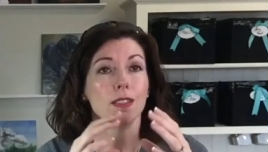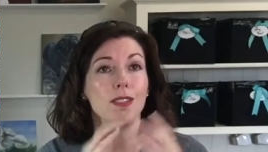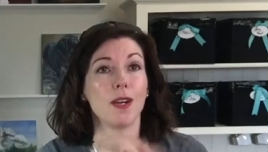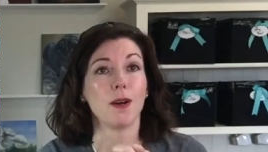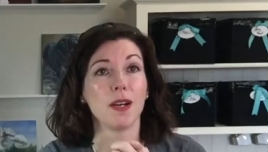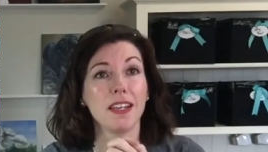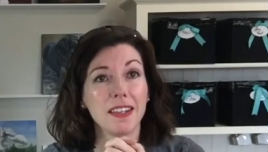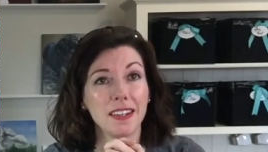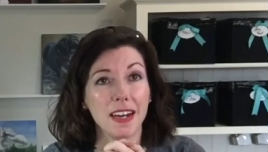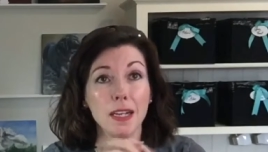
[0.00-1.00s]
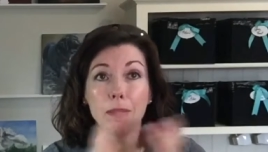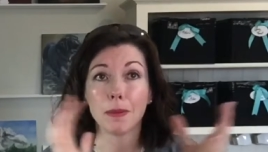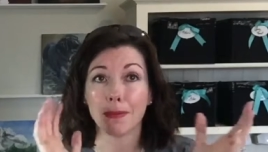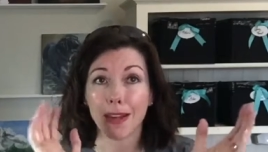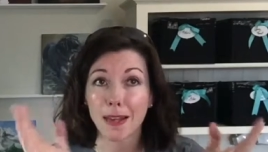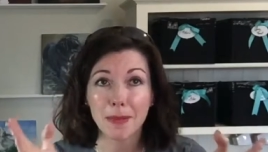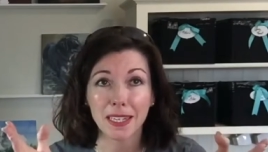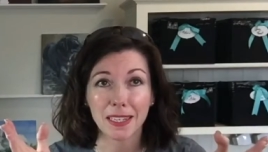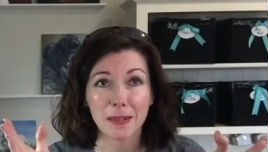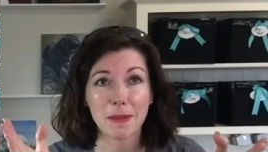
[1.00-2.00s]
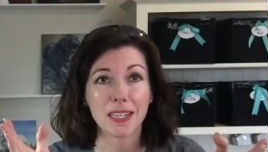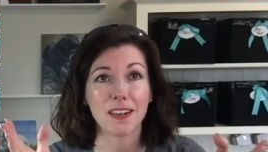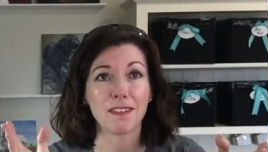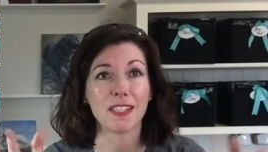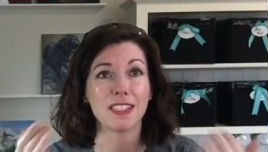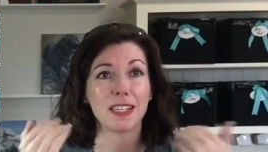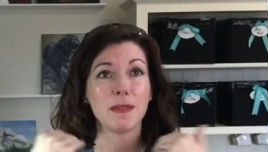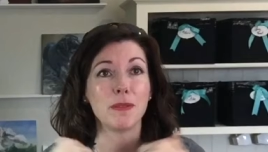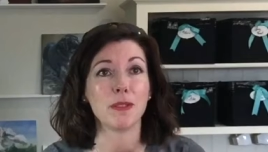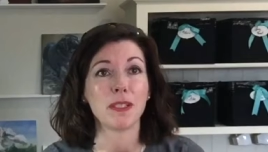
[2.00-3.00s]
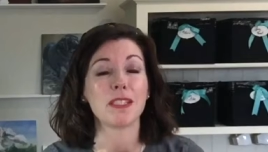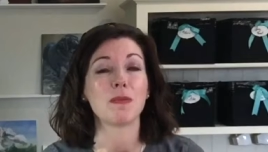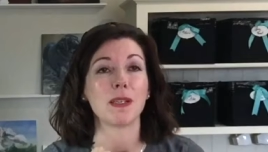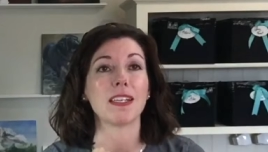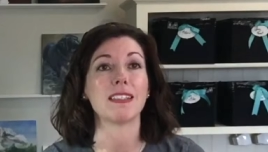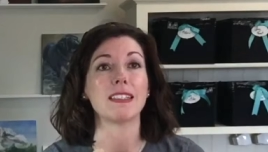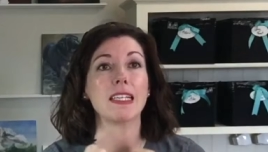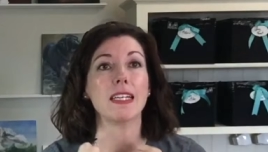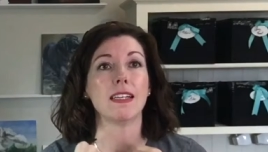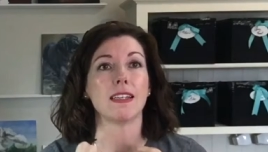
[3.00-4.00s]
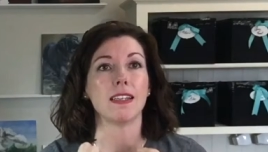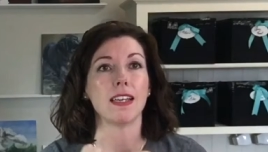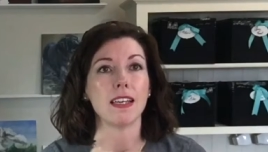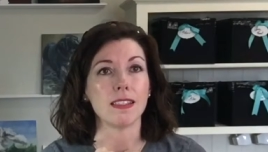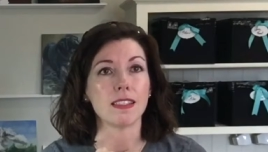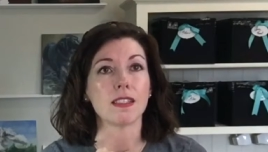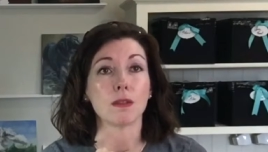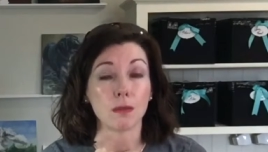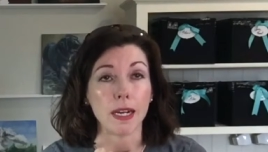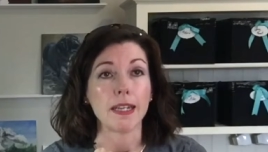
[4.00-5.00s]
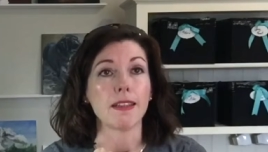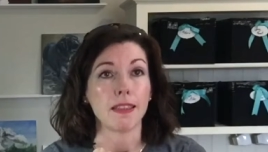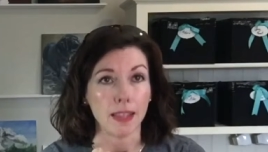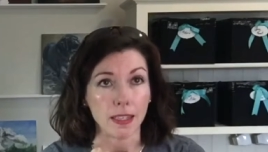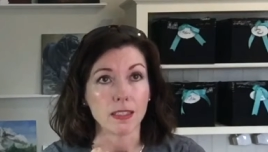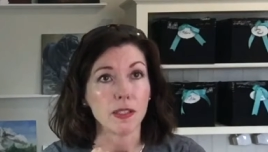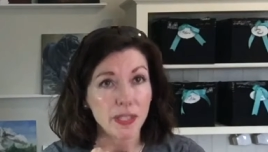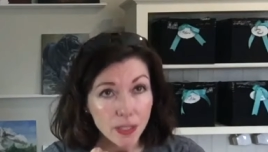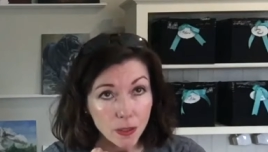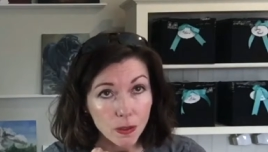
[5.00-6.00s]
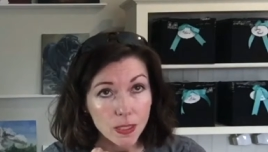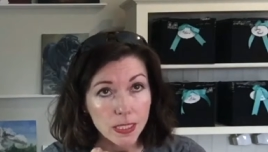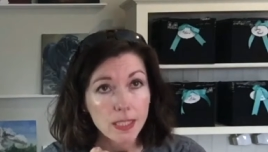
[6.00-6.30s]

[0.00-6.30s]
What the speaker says: So I am not making any money off this. I'm doing this because it's the right thing to do.